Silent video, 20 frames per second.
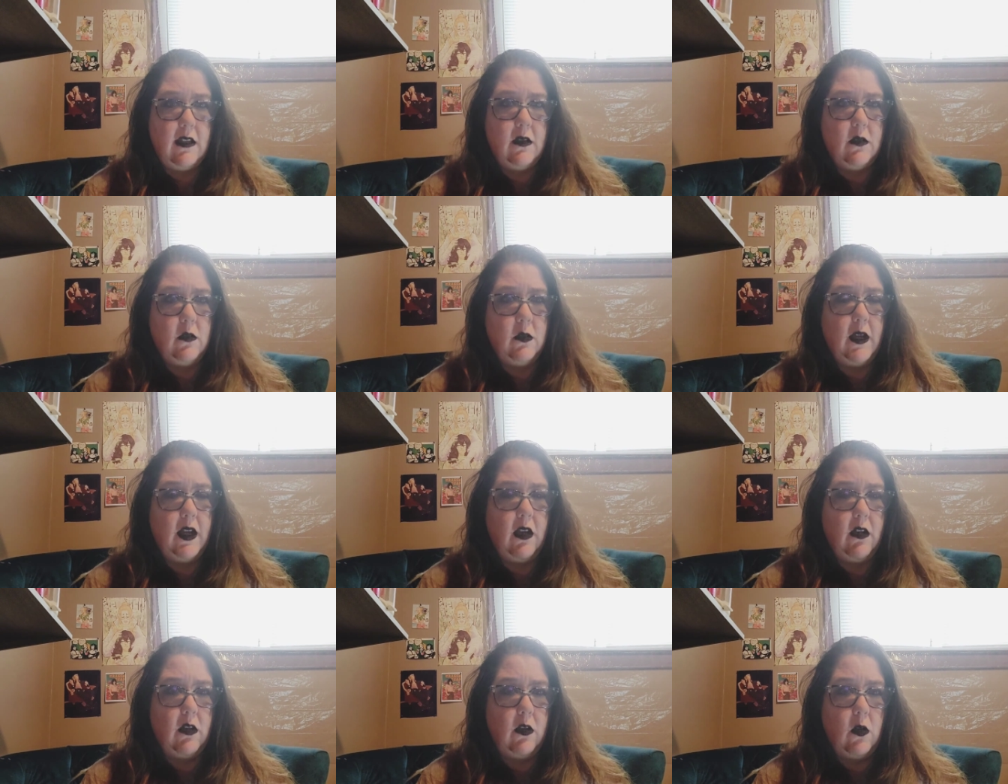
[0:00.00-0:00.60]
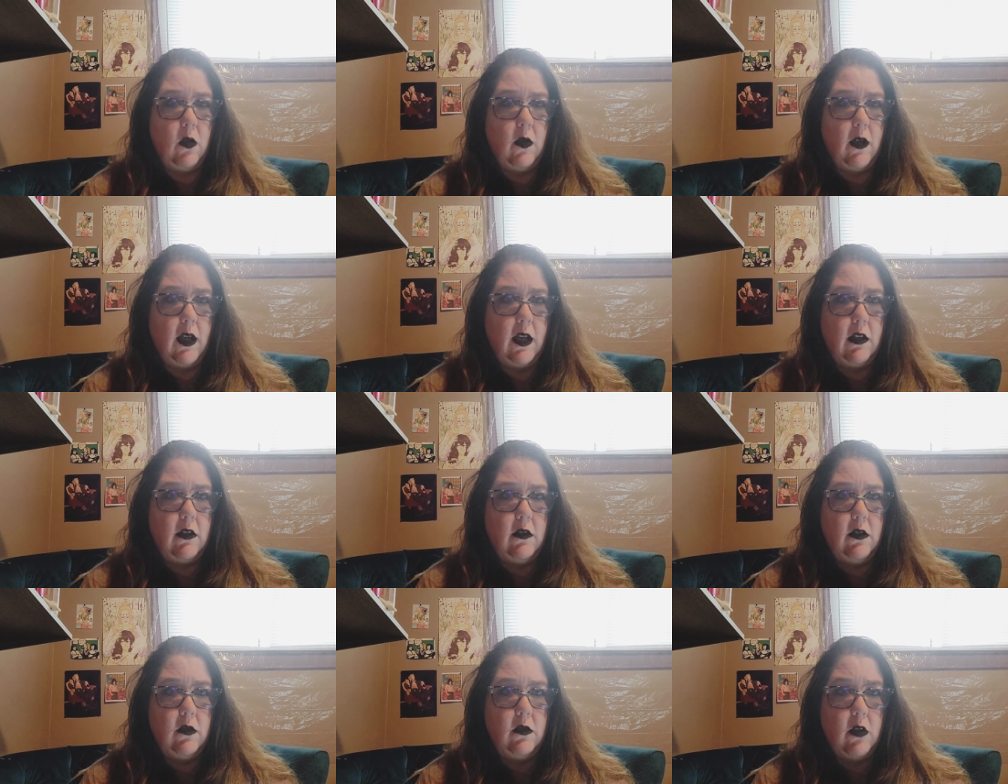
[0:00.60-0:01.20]
then we are
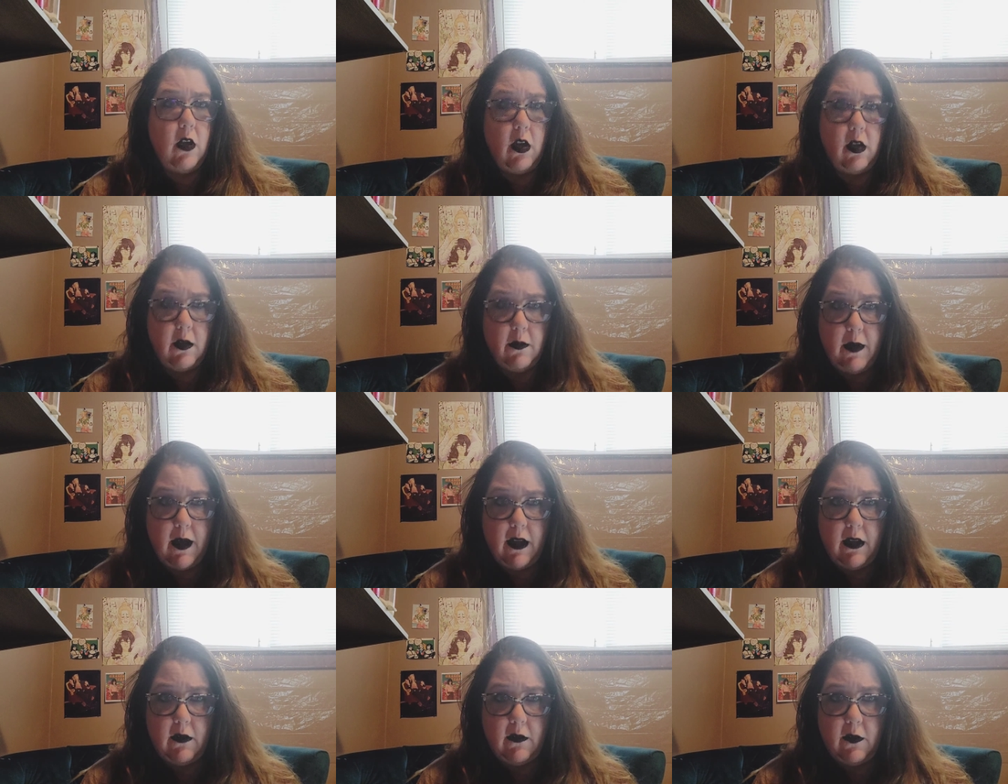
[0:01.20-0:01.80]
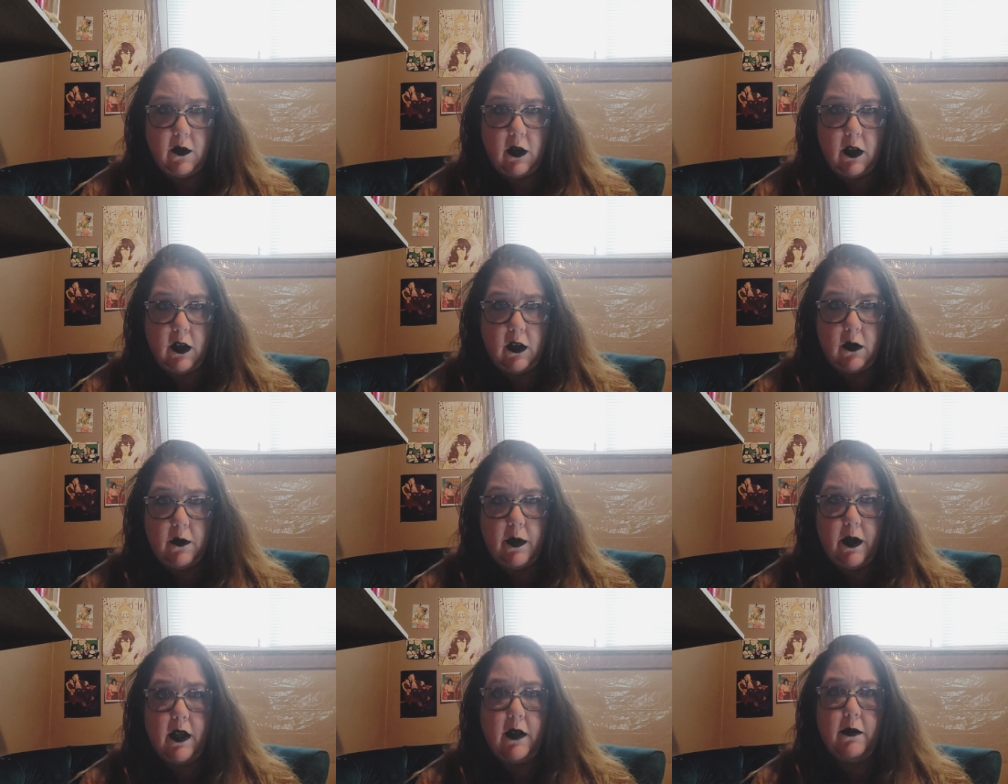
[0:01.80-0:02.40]
going to talk about it for a
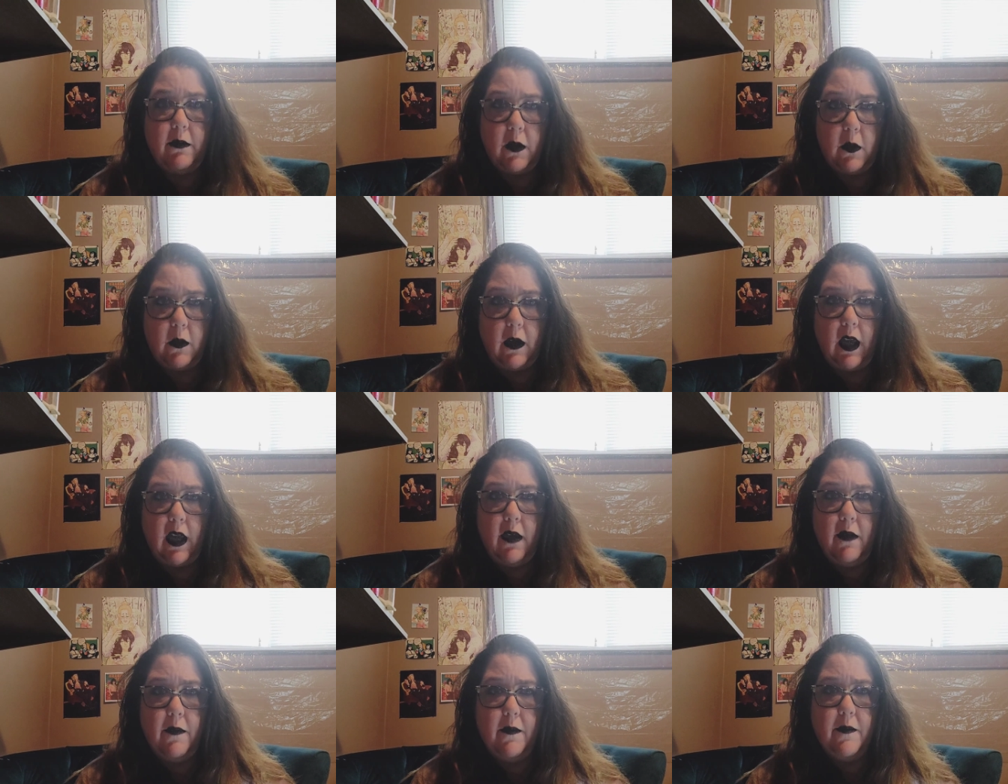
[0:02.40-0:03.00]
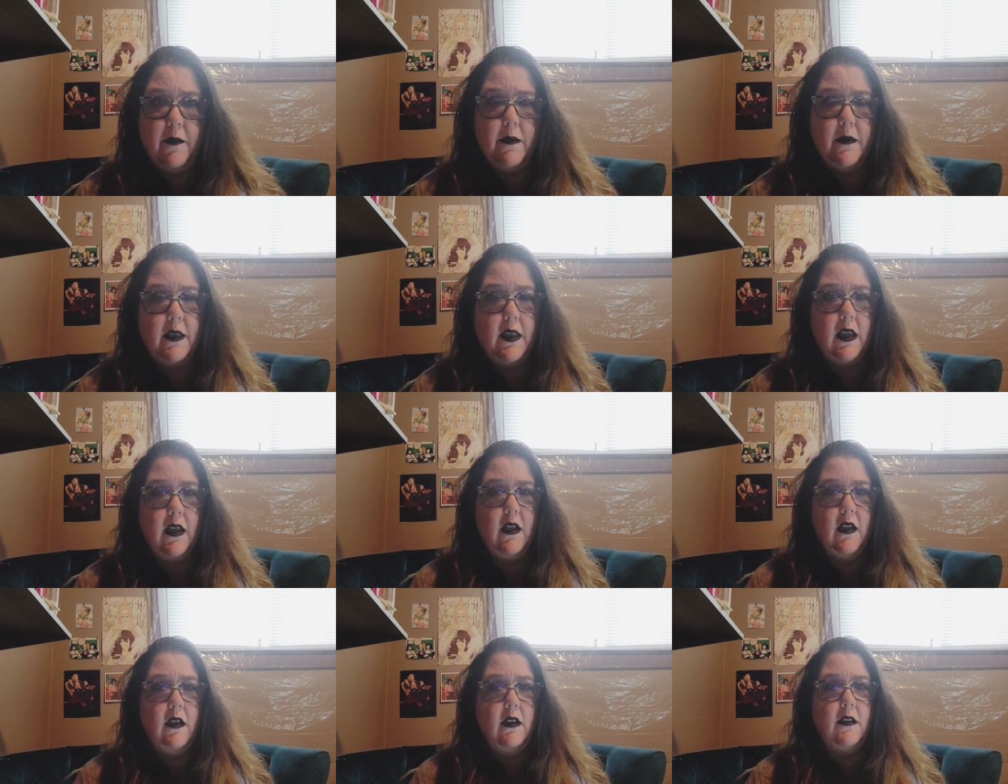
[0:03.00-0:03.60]
little bit, okay?
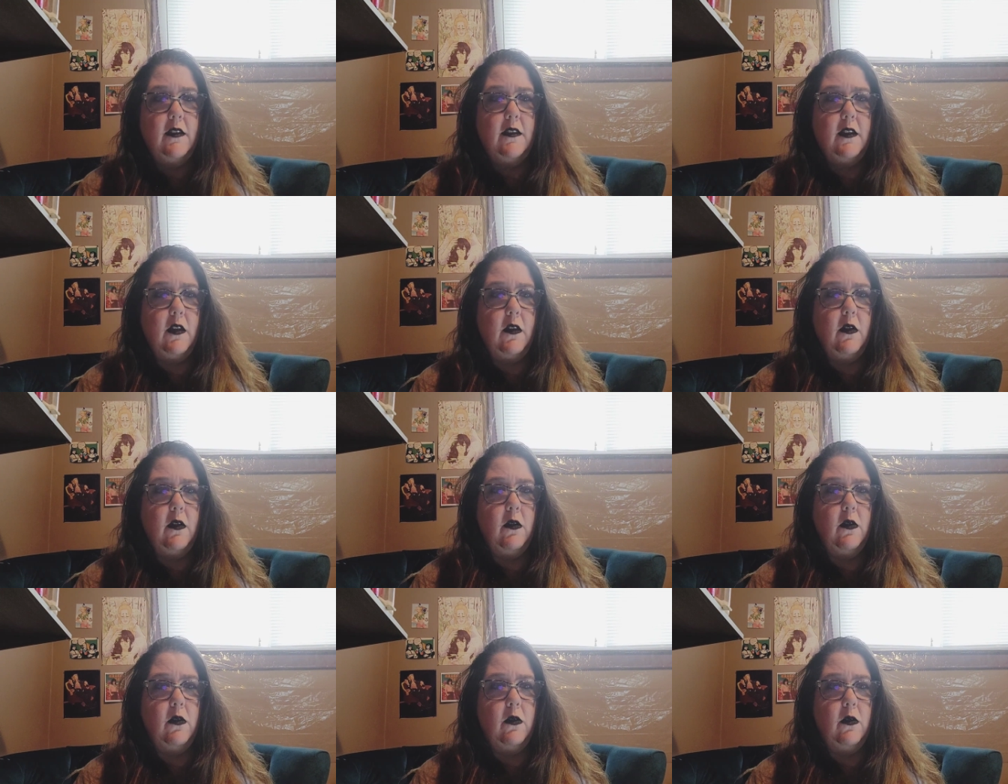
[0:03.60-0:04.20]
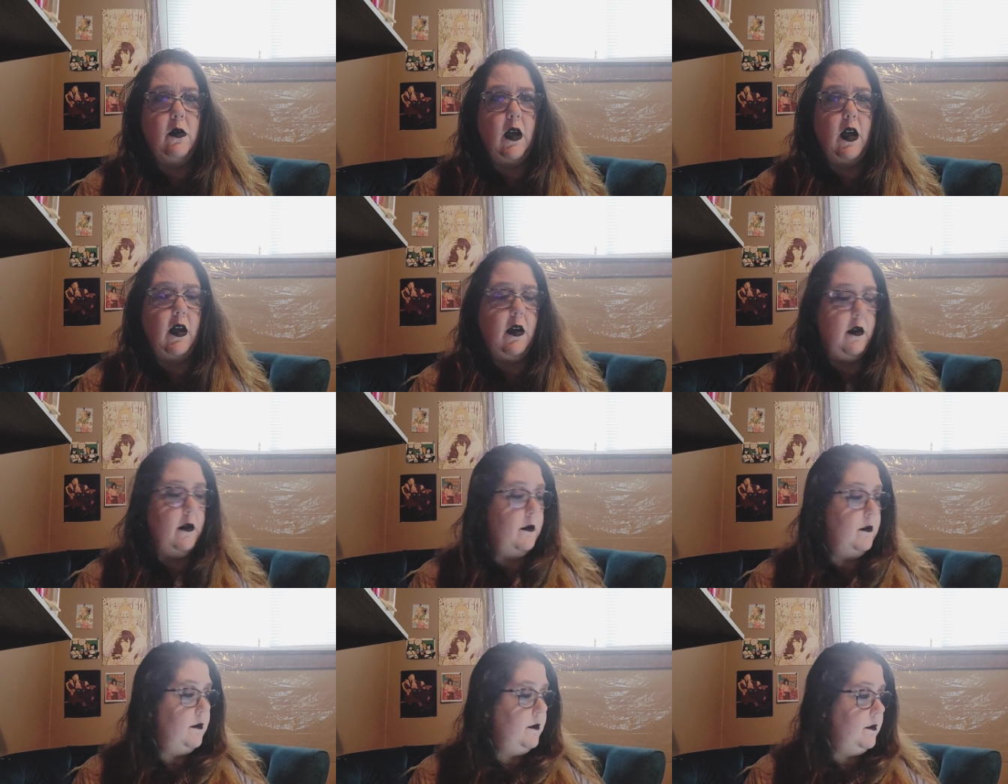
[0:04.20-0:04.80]
So
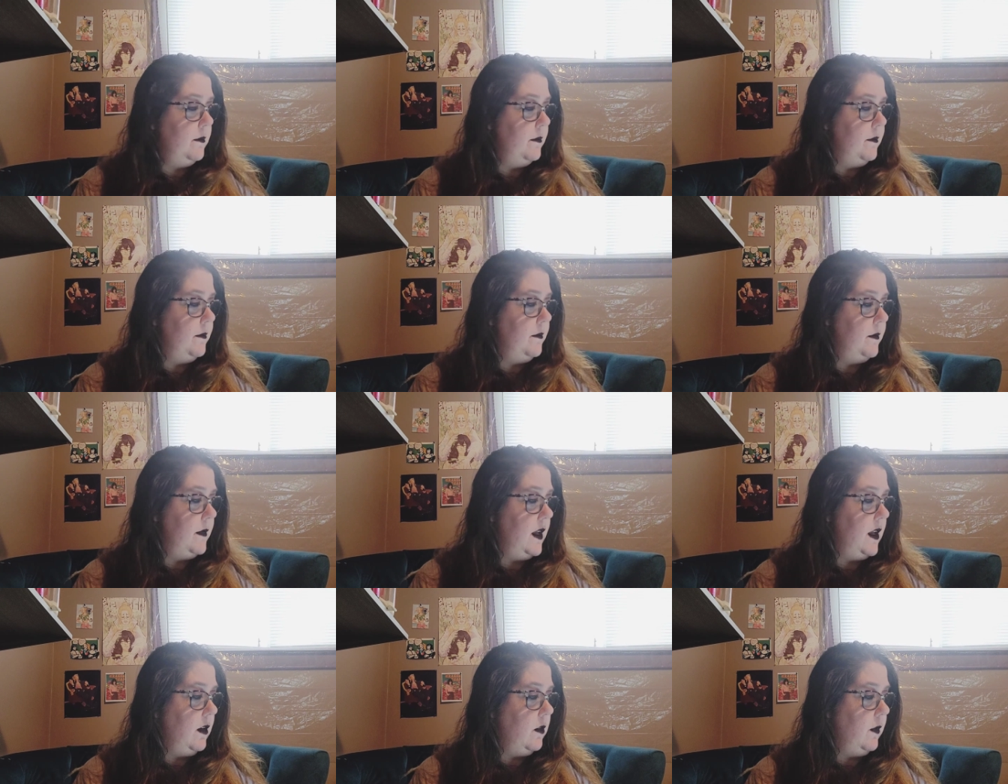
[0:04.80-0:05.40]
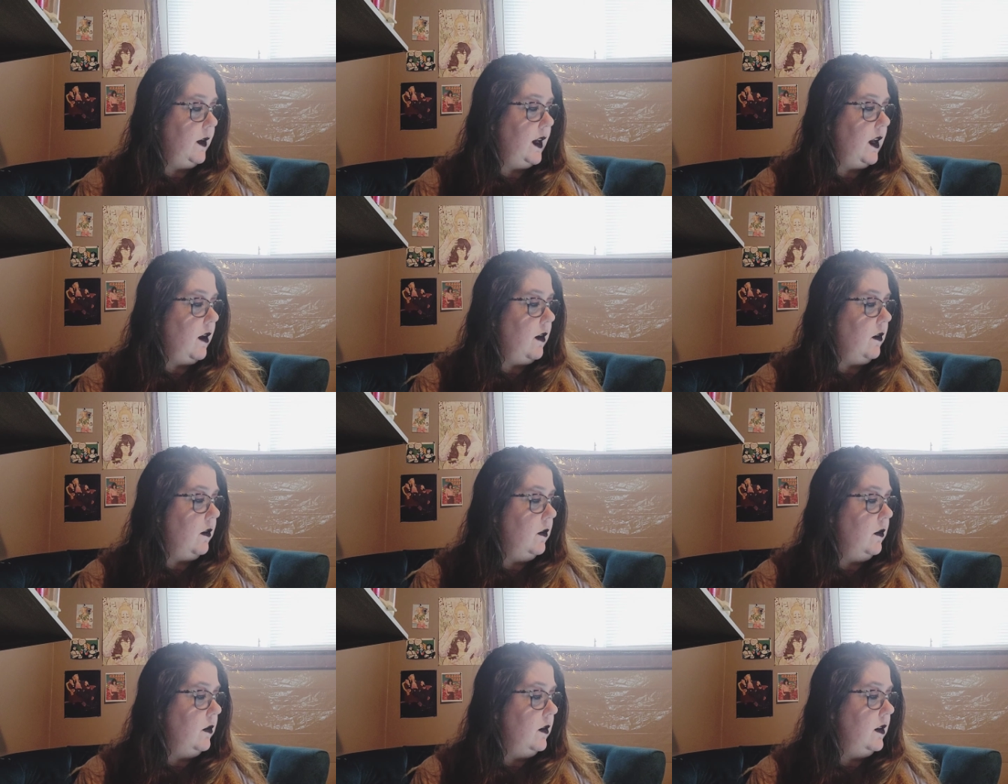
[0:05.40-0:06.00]
here we
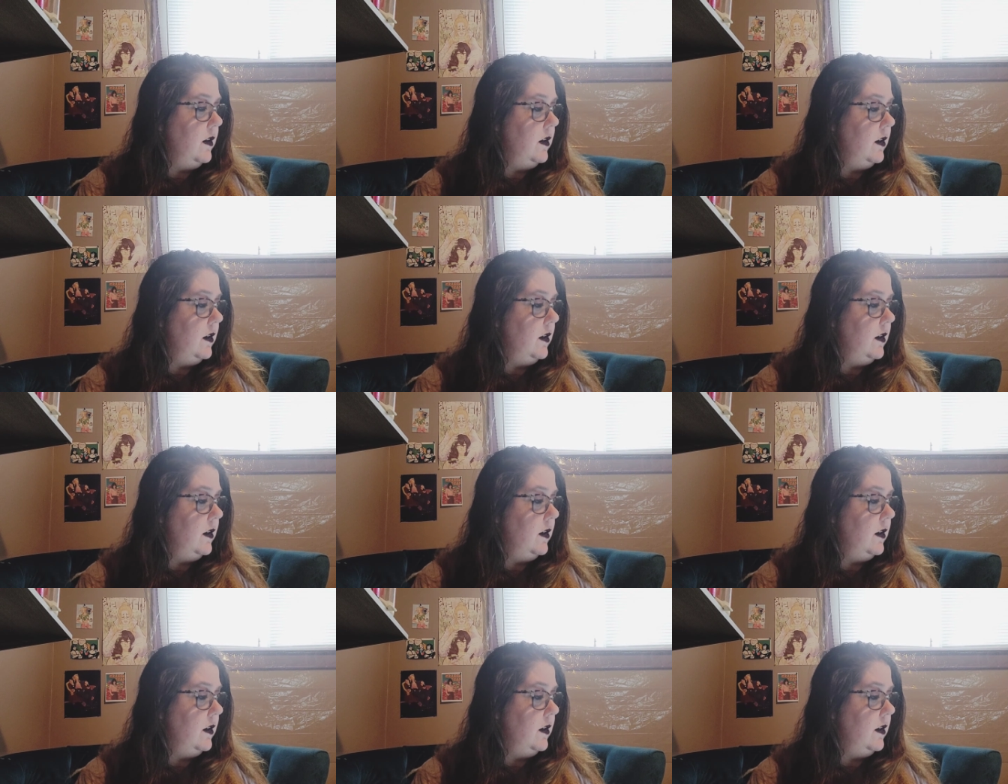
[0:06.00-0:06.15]
go.